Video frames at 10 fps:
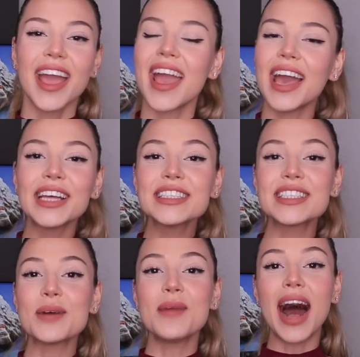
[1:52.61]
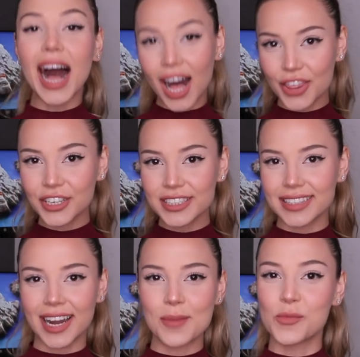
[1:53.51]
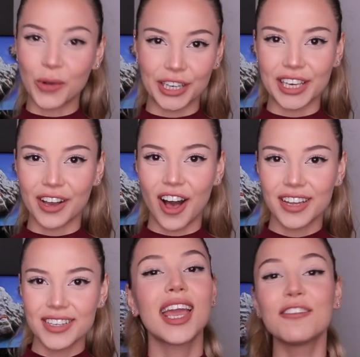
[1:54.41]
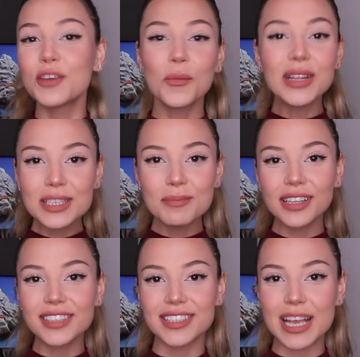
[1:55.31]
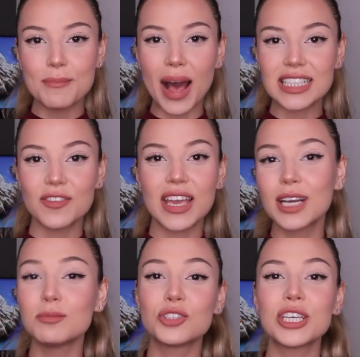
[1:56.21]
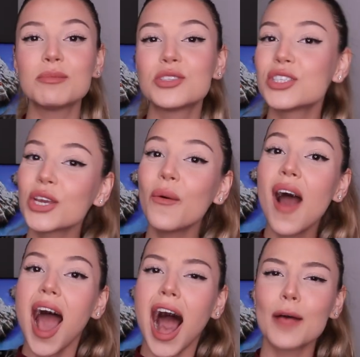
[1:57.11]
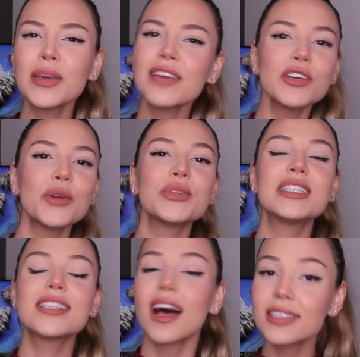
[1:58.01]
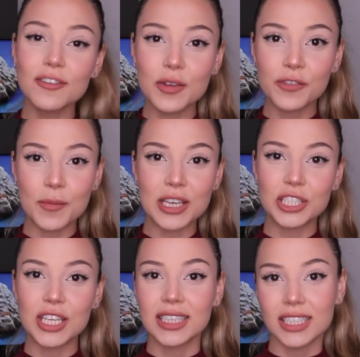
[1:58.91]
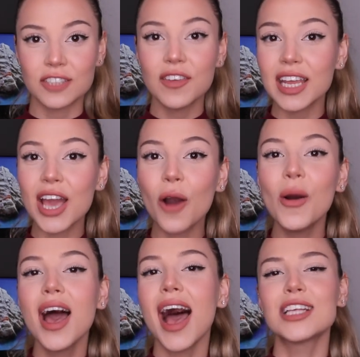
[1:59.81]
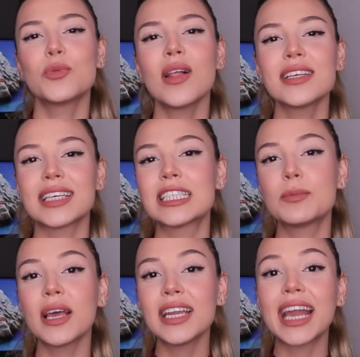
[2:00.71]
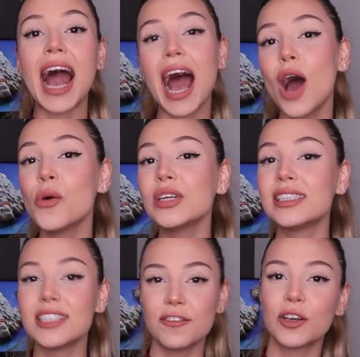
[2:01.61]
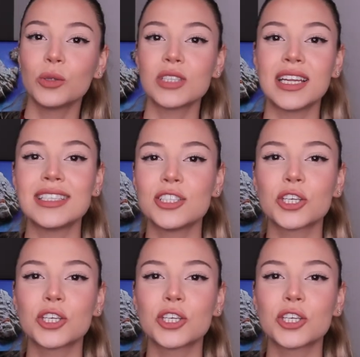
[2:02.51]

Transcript: and some others that I'm working on. If you want to build the same passive income streams too, I'll be giving you tons of information in this video, as well as explaining how difficult it is to